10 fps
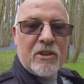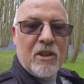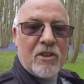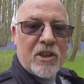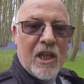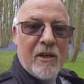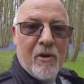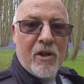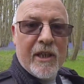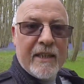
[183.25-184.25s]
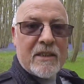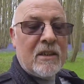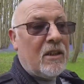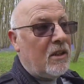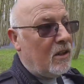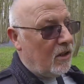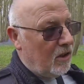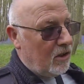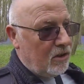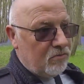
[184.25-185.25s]
and I'll show you how I get
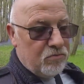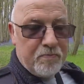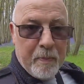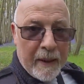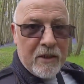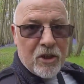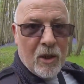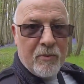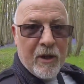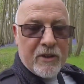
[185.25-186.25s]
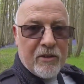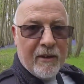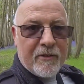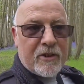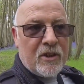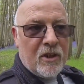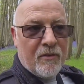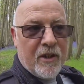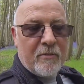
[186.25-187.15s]
pin sharp photographs of these